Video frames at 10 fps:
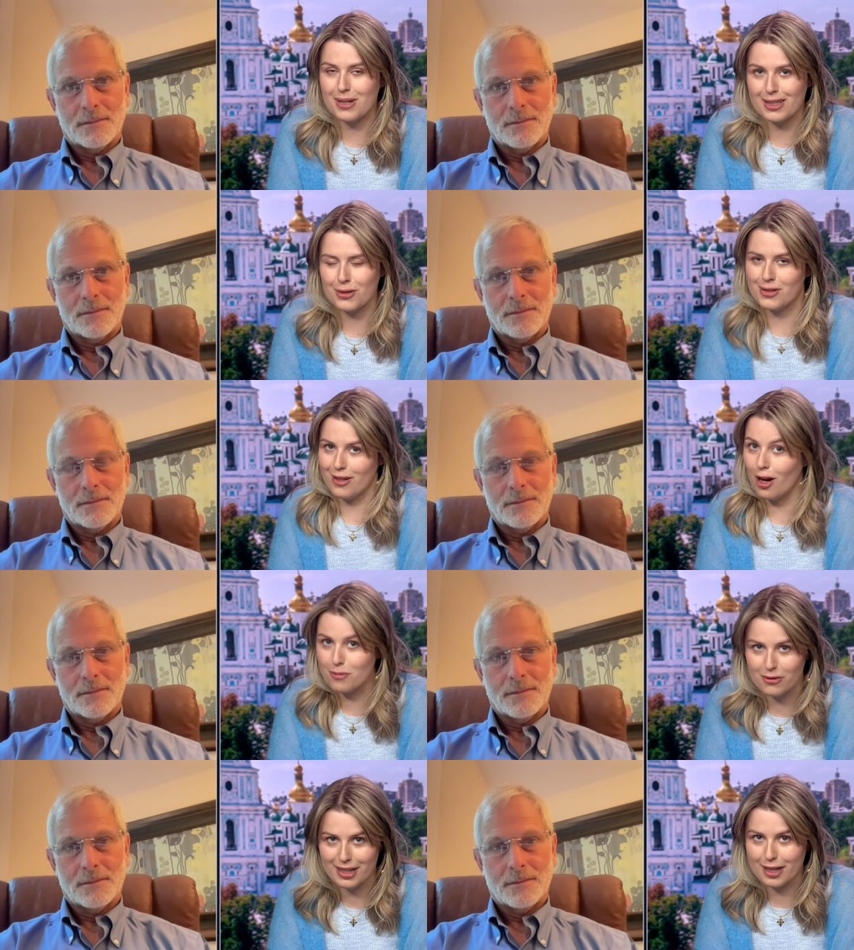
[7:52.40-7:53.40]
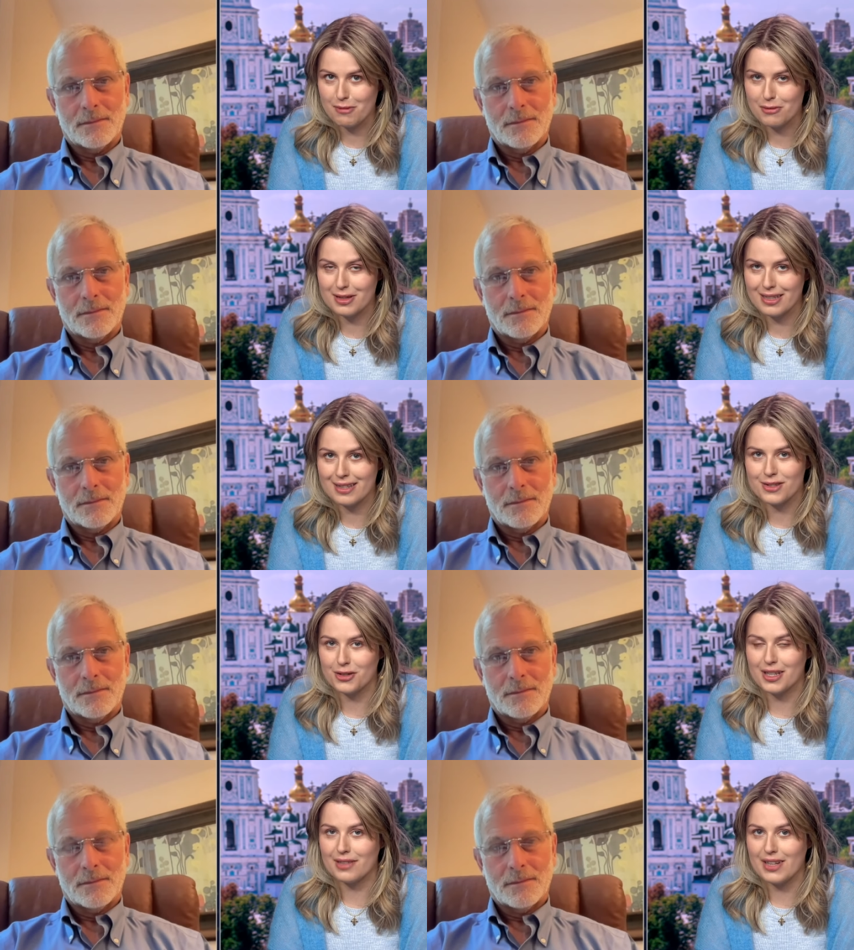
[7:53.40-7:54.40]
Speaker 1: and you're not providing me with the answer
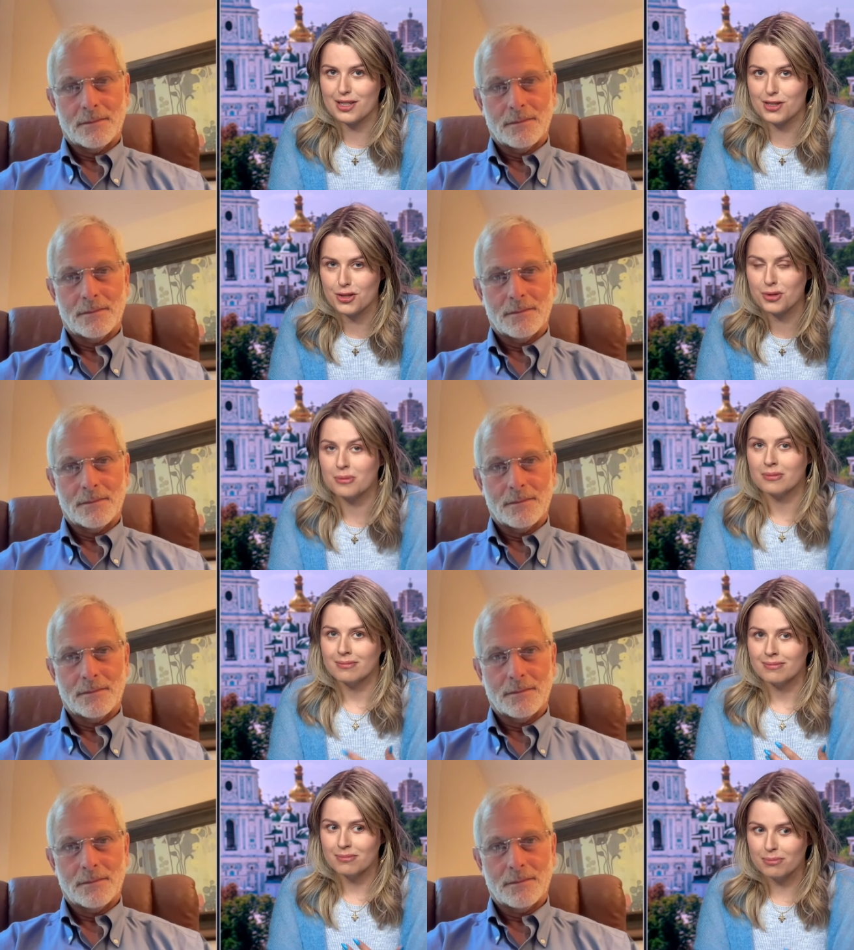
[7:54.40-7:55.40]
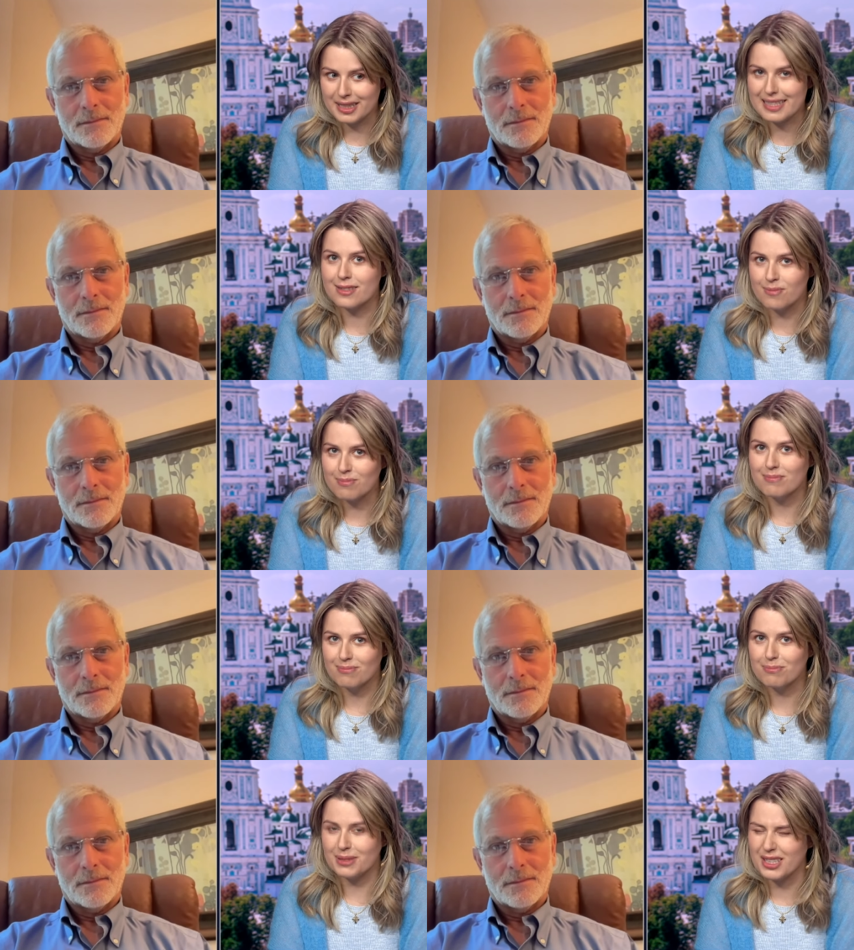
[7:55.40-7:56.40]
that I've asked you please,
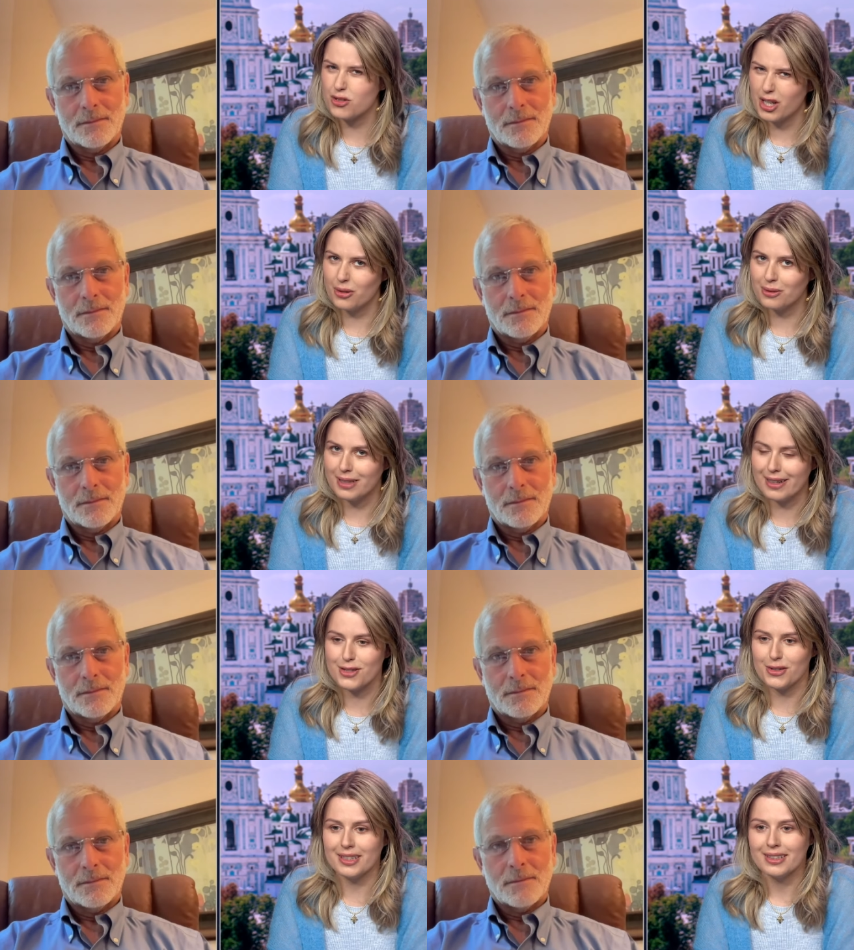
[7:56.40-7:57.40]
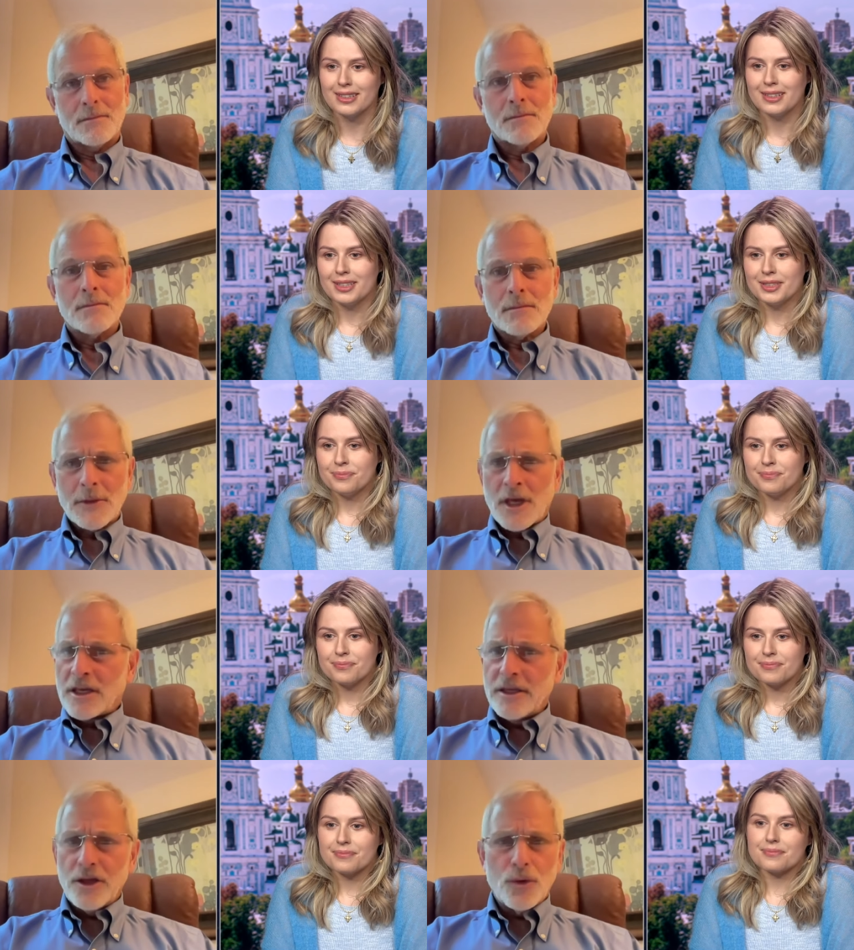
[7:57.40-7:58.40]
please try to answer it.
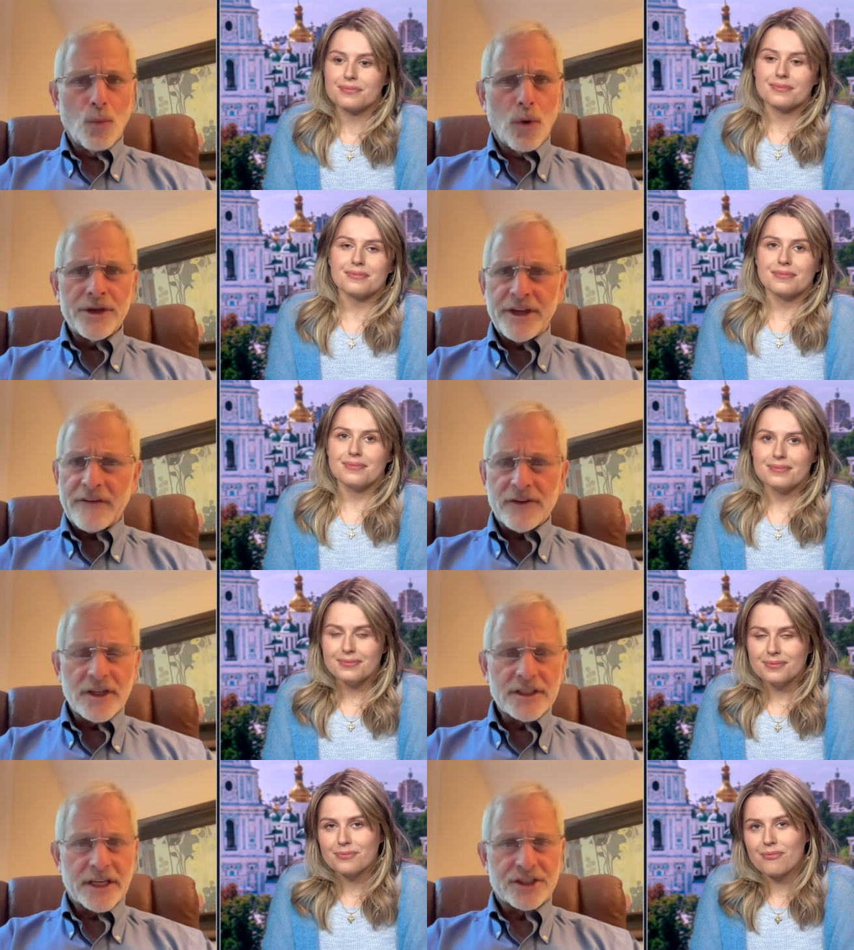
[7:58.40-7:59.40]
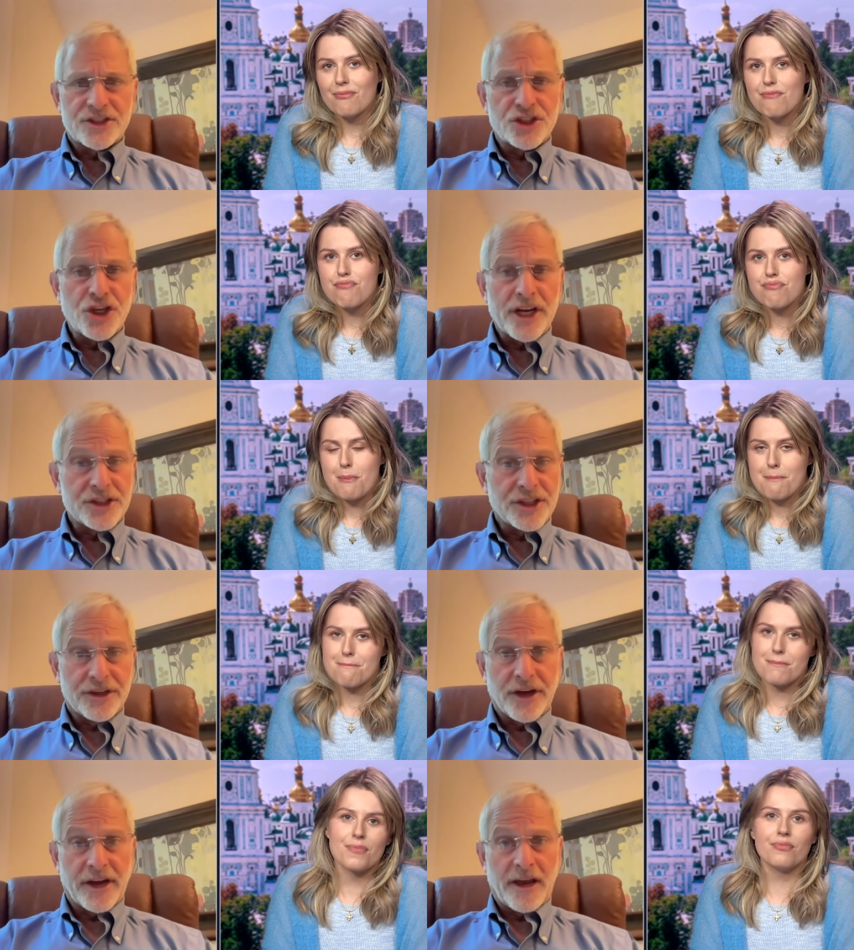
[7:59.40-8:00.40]
Speaker 2: One definitely senses a change in the
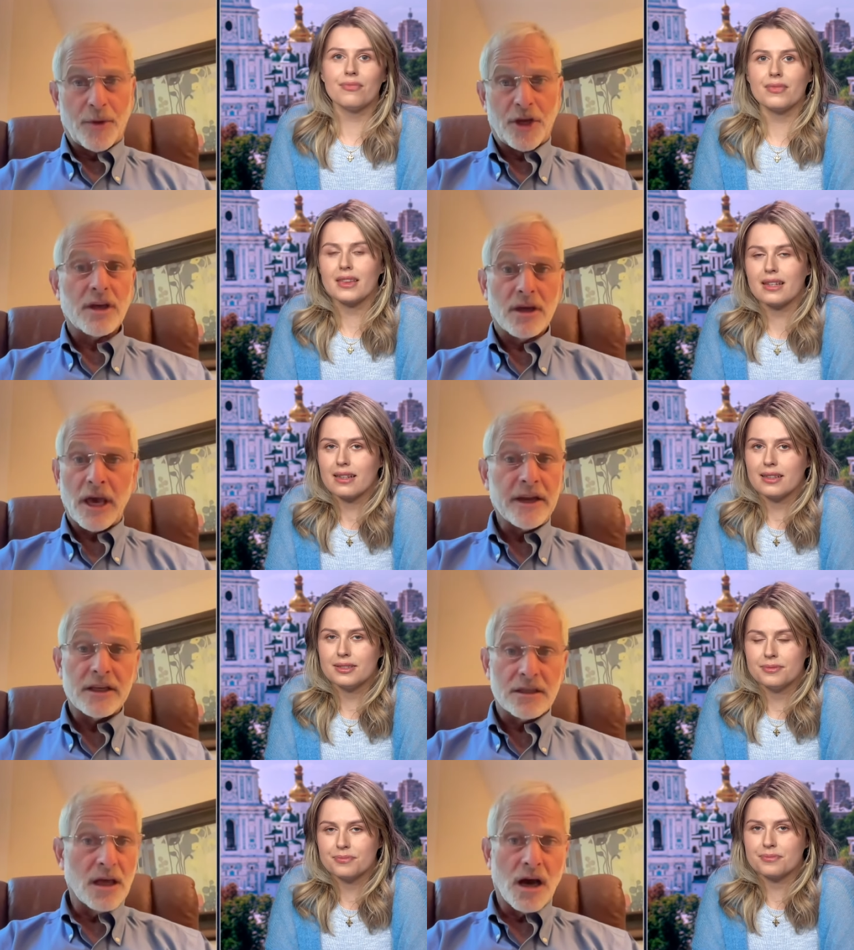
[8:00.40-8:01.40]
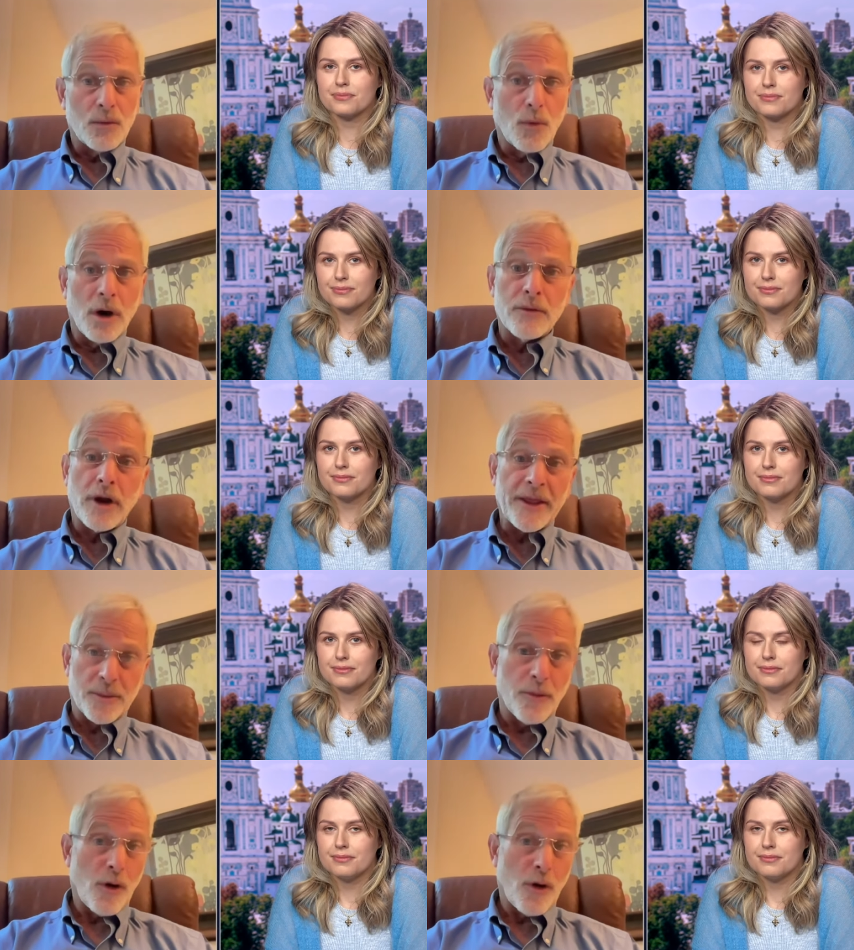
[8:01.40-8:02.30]
dynamic, and it's not one at the moment